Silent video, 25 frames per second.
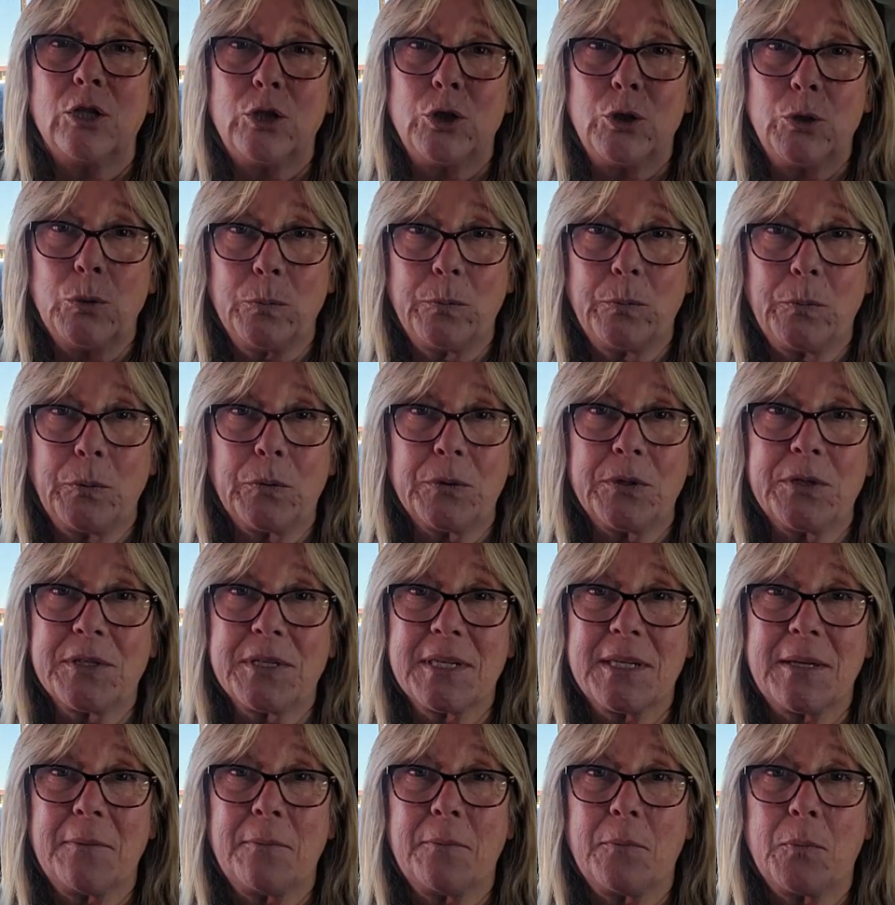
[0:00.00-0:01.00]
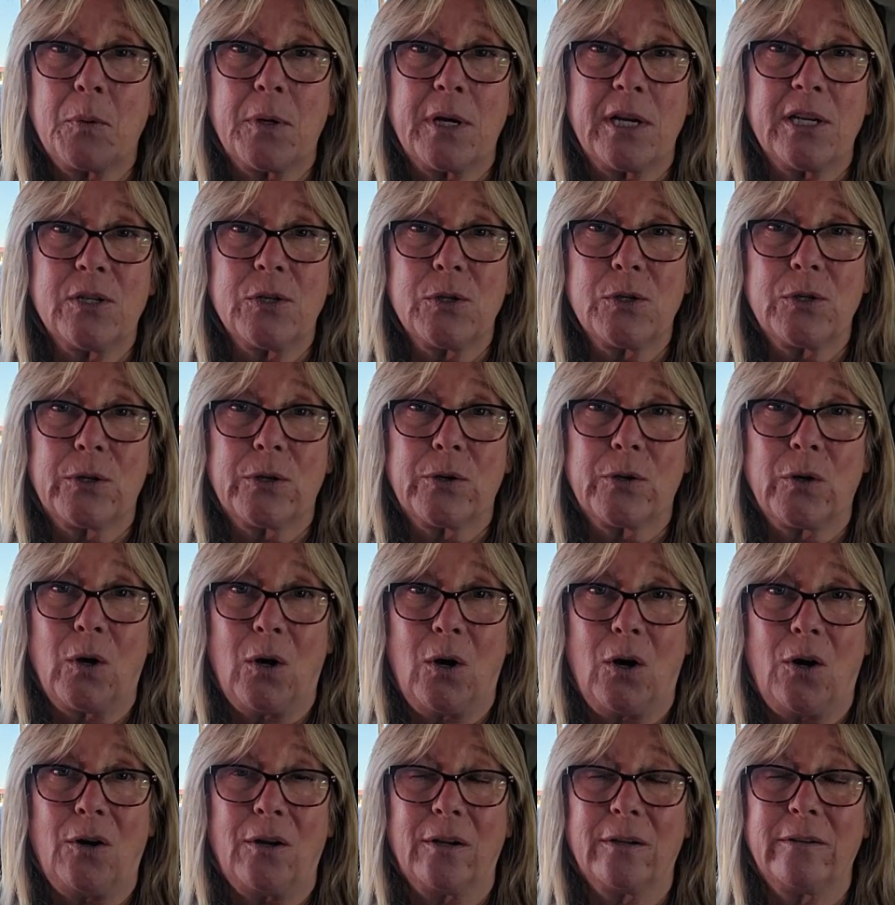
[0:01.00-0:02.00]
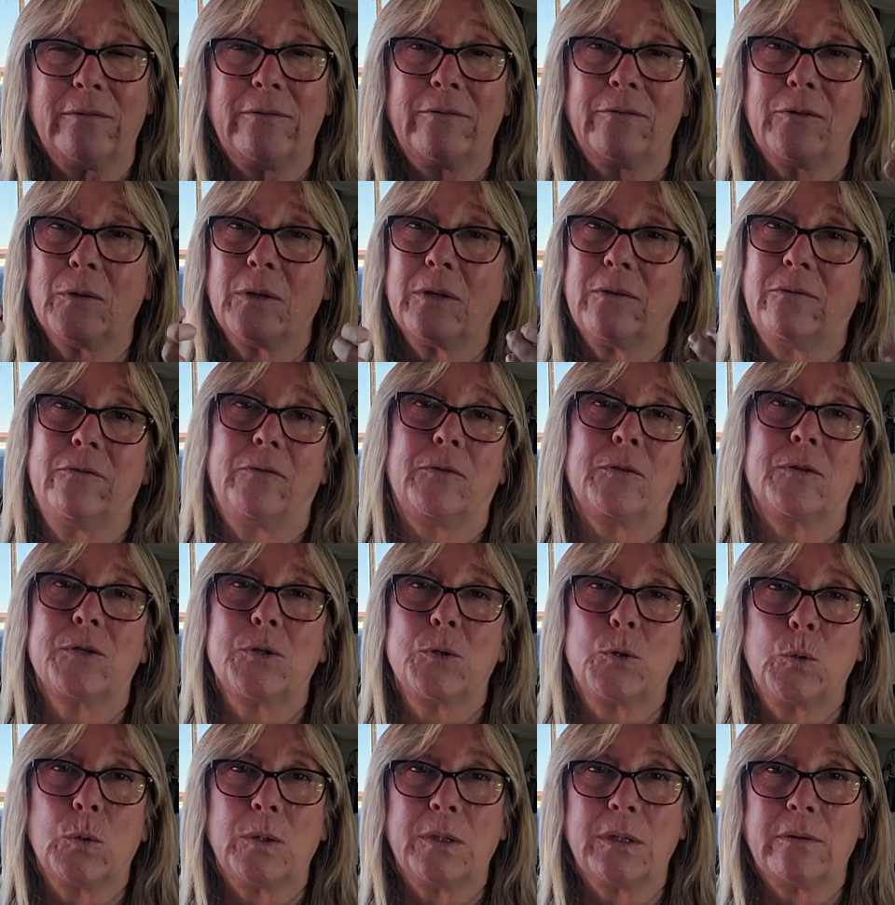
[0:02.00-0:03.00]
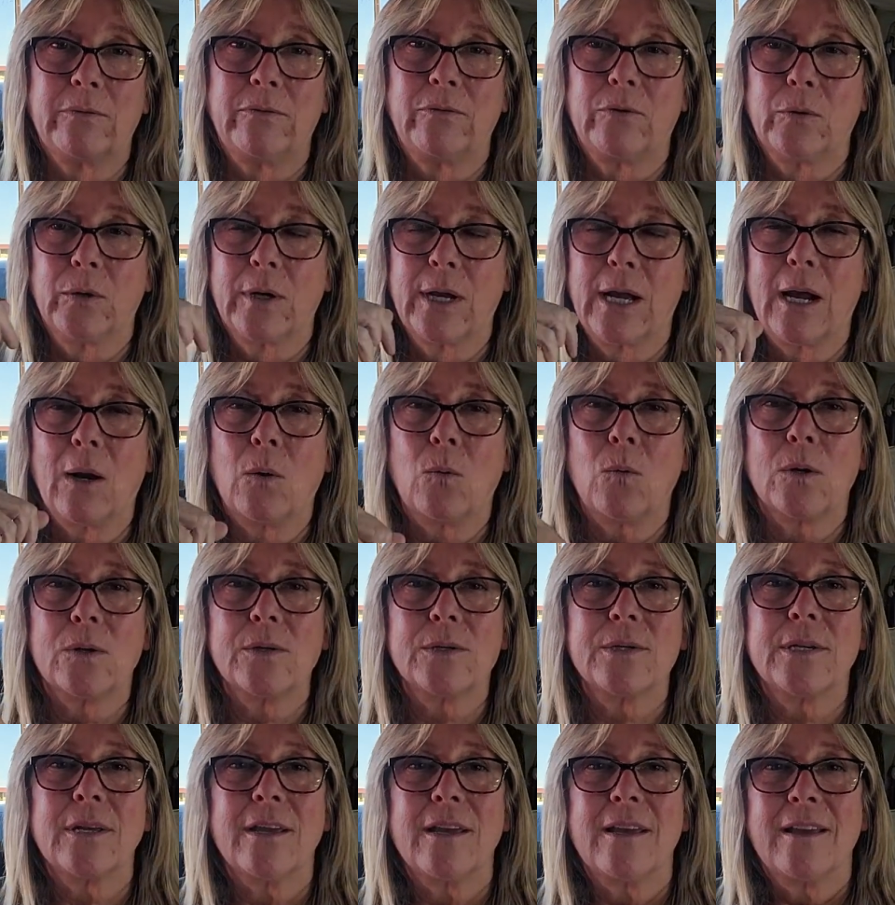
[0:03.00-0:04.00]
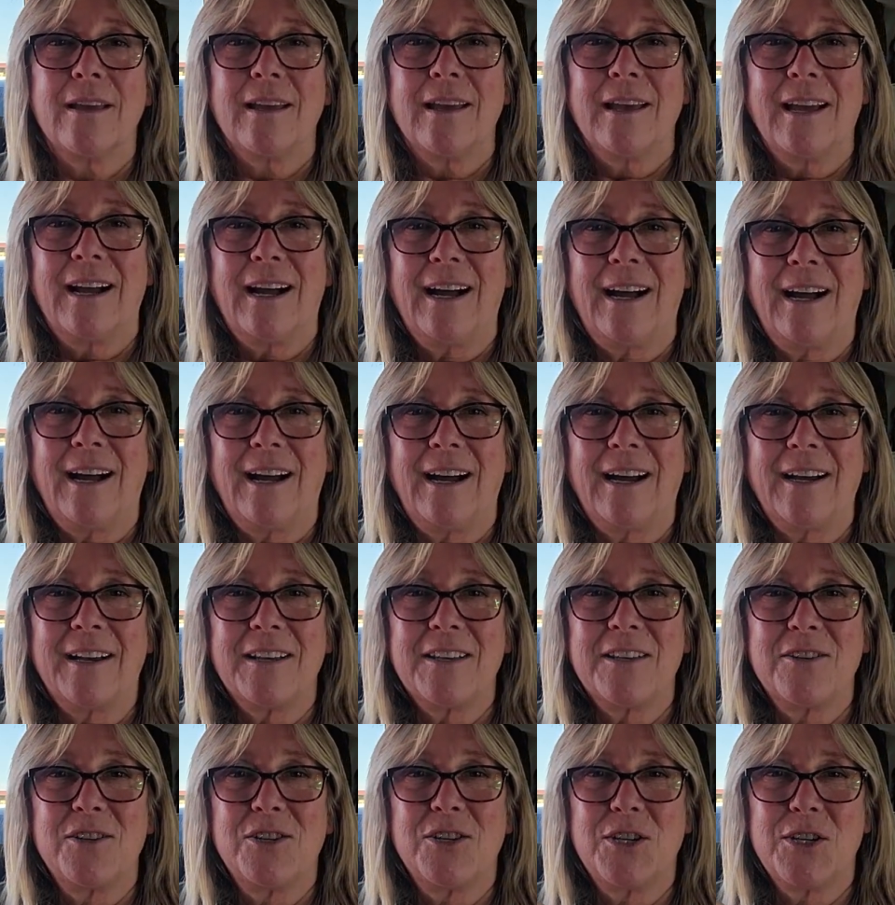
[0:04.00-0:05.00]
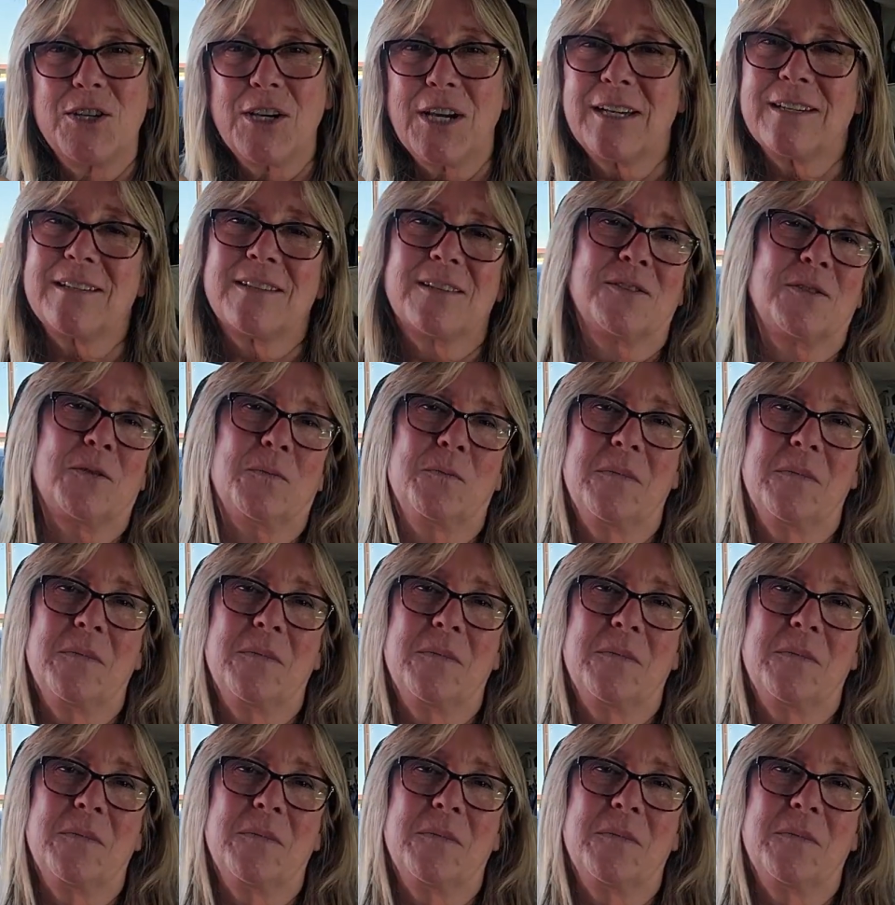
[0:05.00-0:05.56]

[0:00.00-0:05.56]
to put some pressure on for the first 24 hours, just to